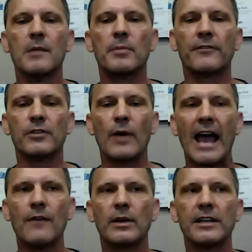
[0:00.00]
But if you
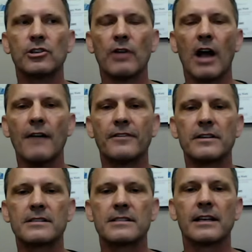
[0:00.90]
have one in your
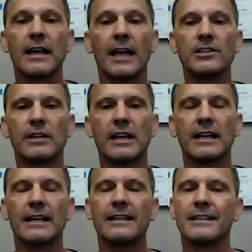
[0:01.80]
office and you get
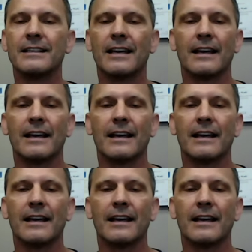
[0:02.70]
it,